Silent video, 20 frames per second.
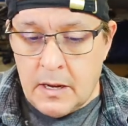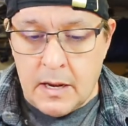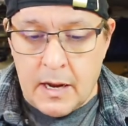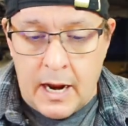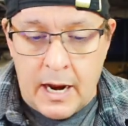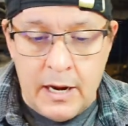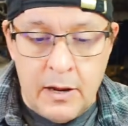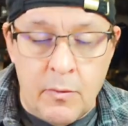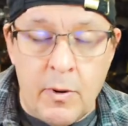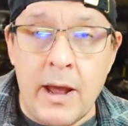
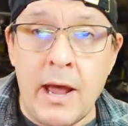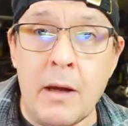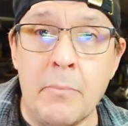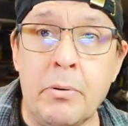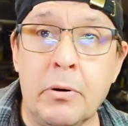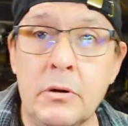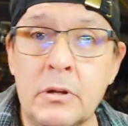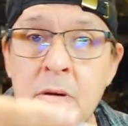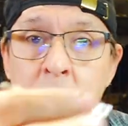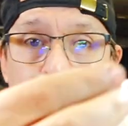Anyway, I
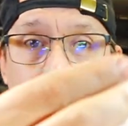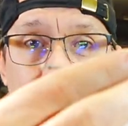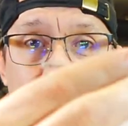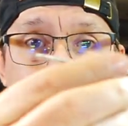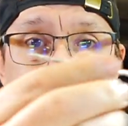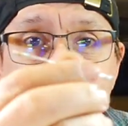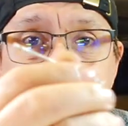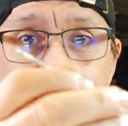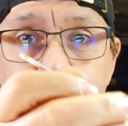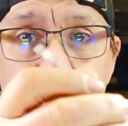pulled them
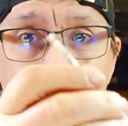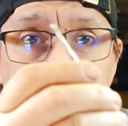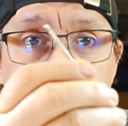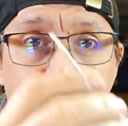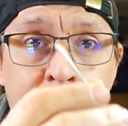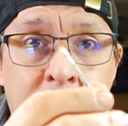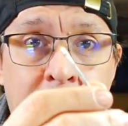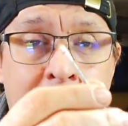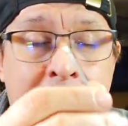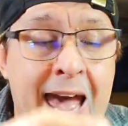off
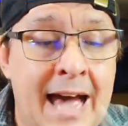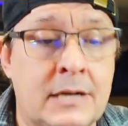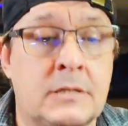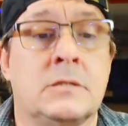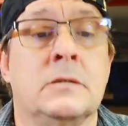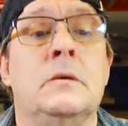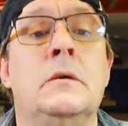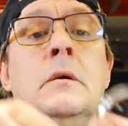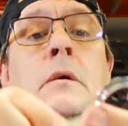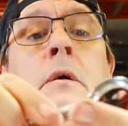the
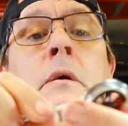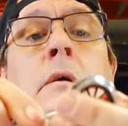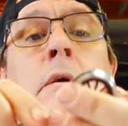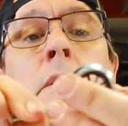axle,